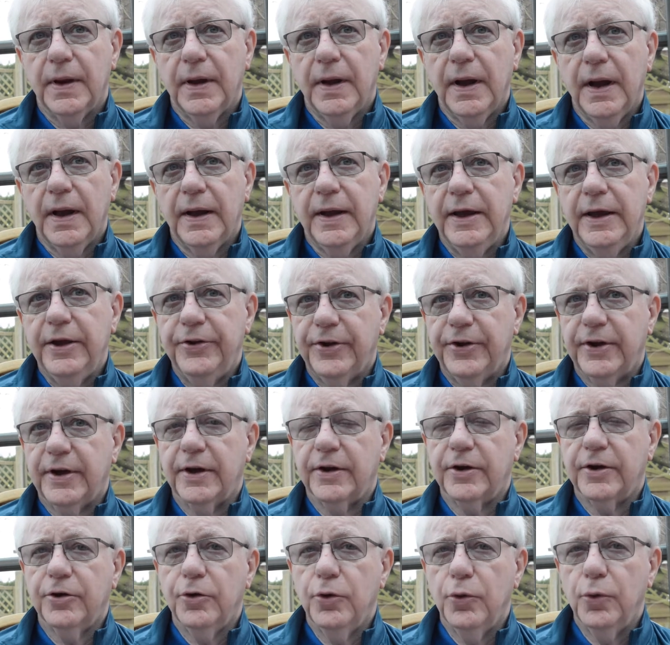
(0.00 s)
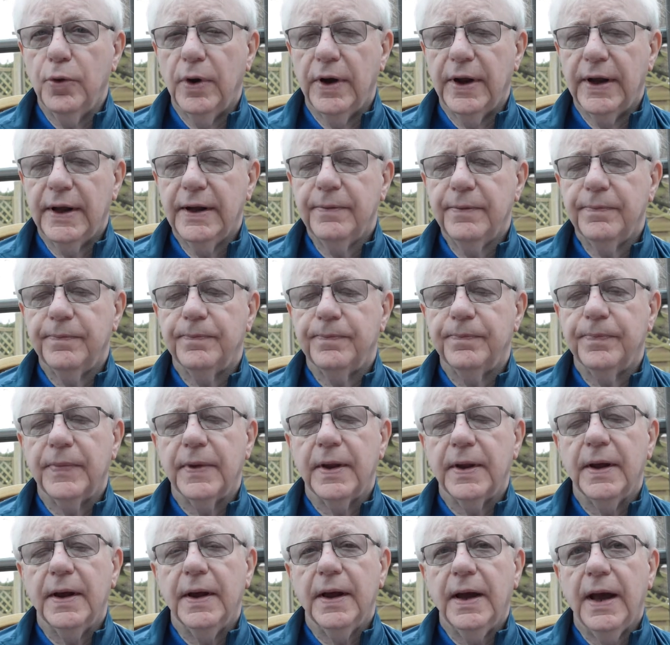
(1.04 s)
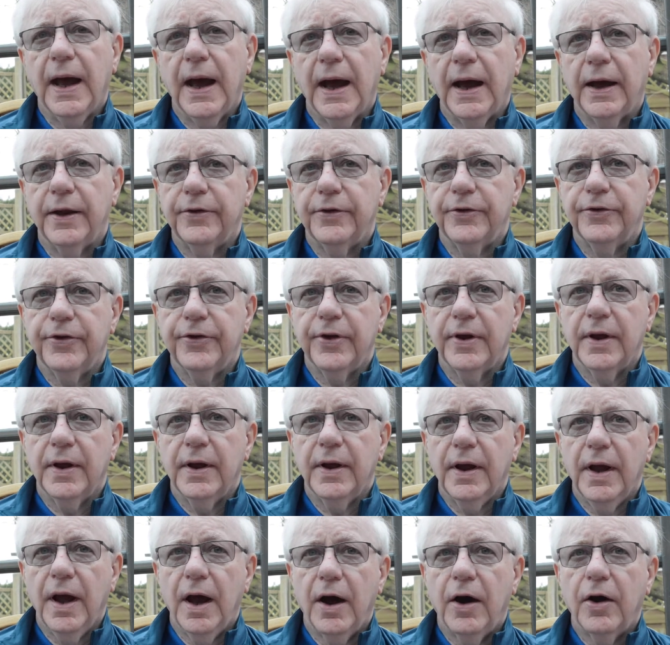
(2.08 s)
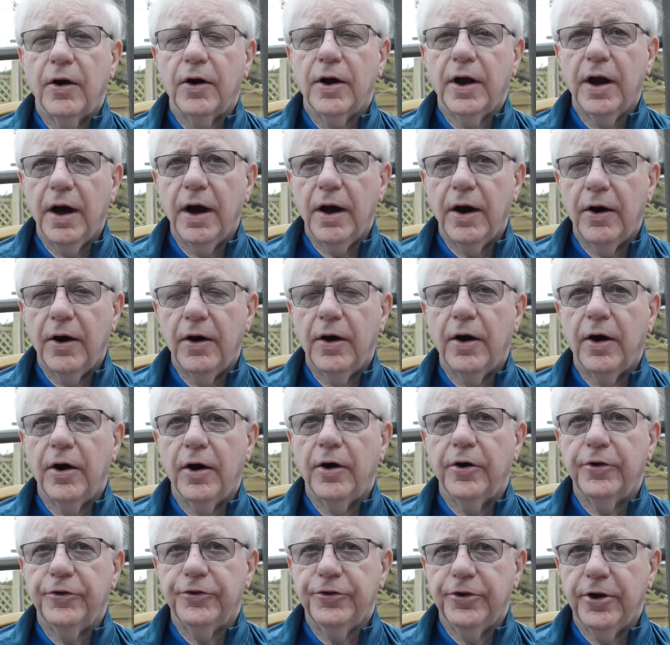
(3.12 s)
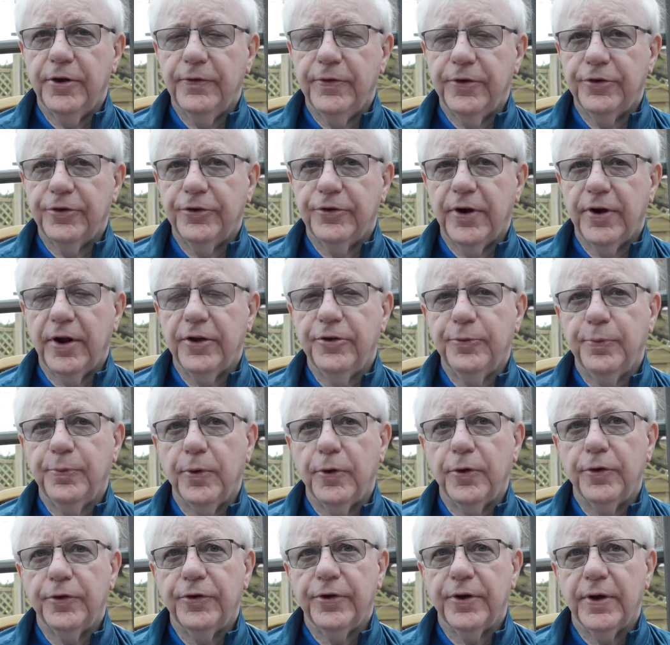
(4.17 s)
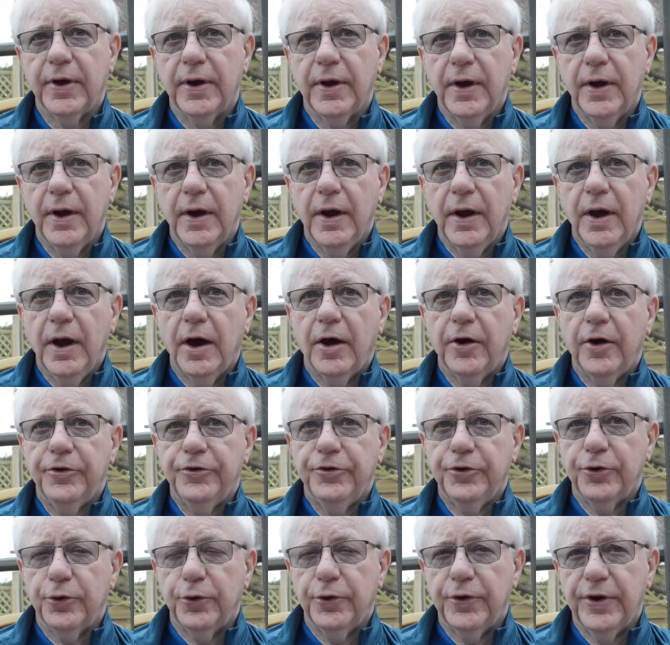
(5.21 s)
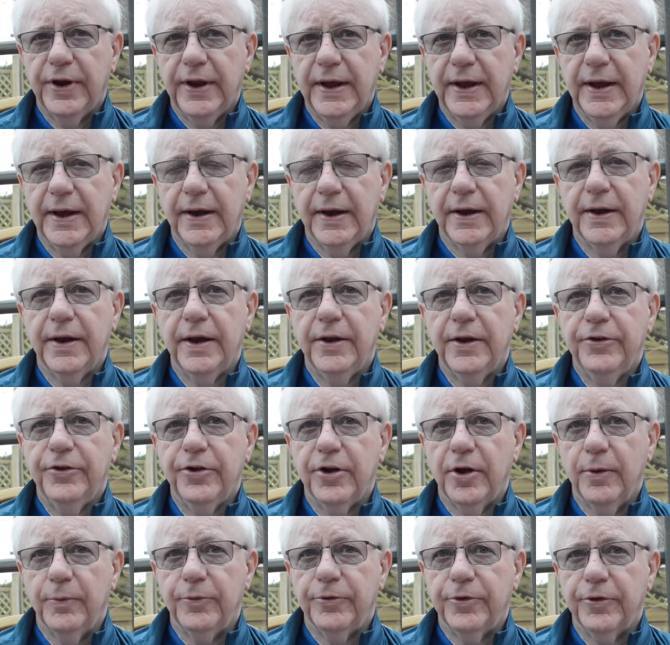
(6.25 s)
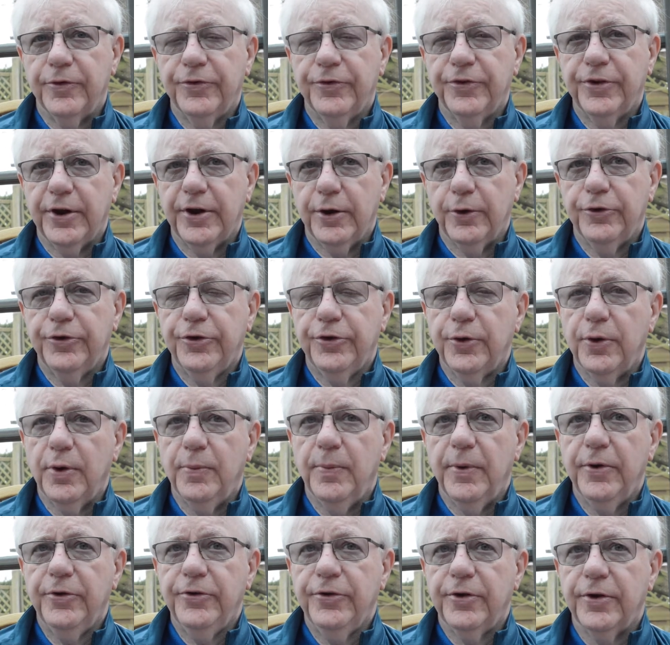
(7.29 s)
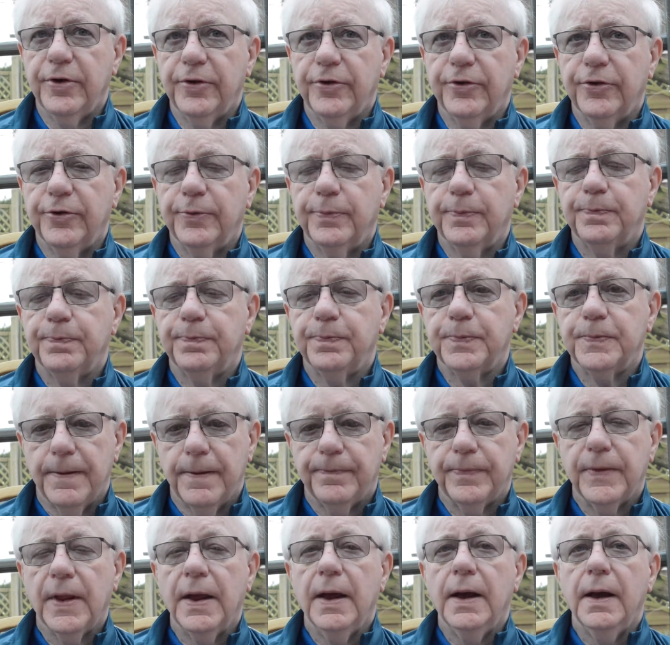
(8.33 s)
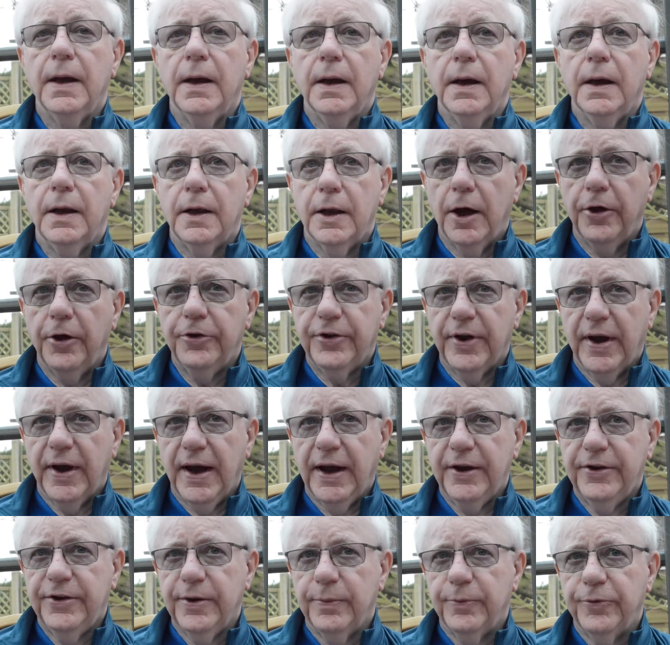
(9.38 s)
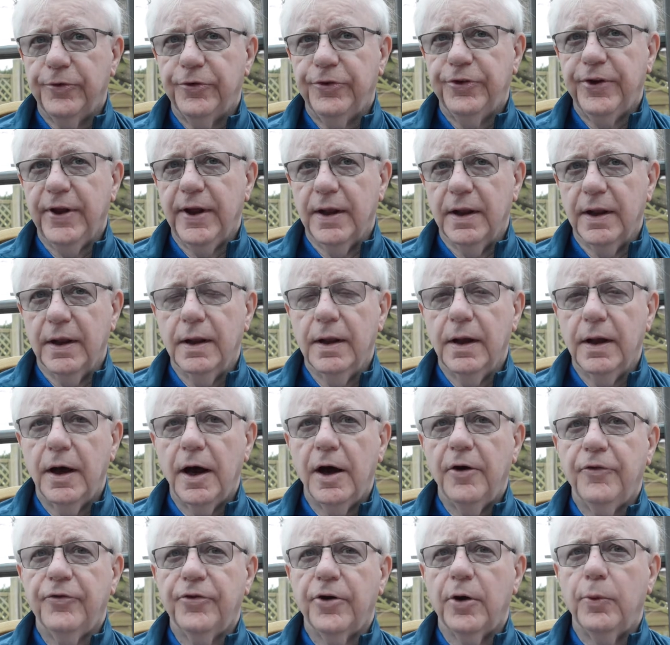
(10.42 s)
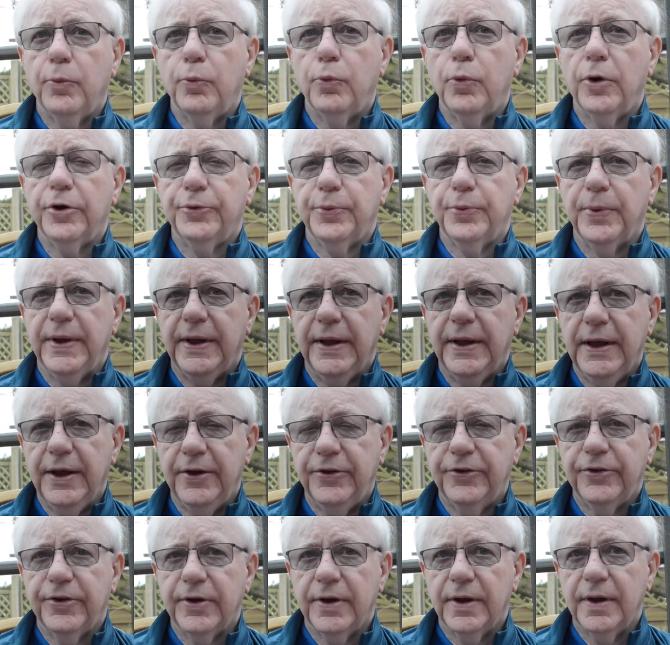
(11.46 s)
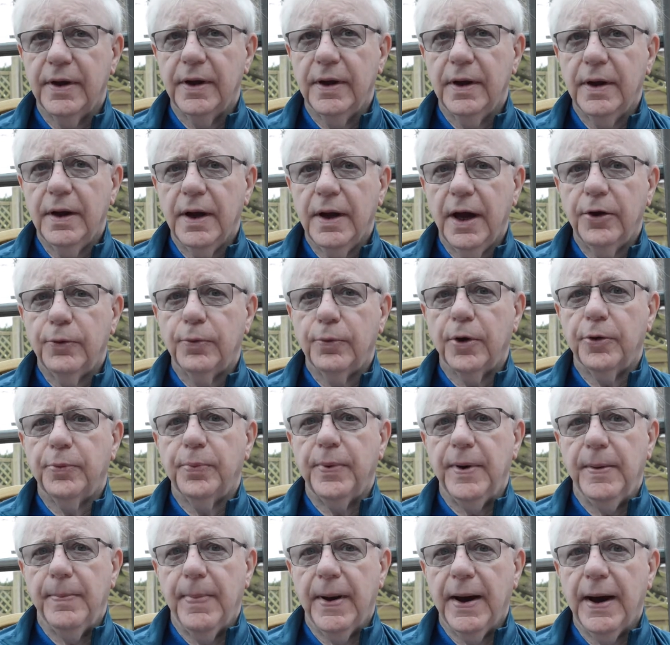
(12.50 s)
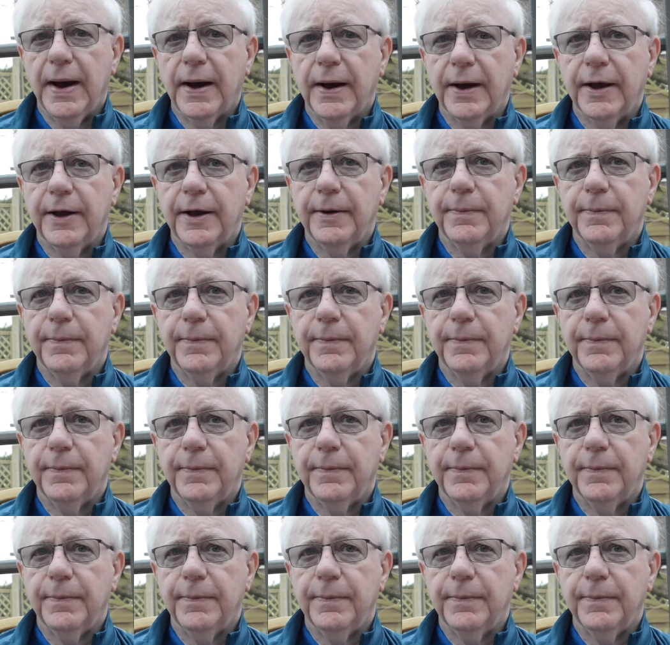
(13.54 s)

heating and cooling, and our car, our surface transport, are shown here in terms of CO2 emissions. Larger items still are from what we eat and what we buy.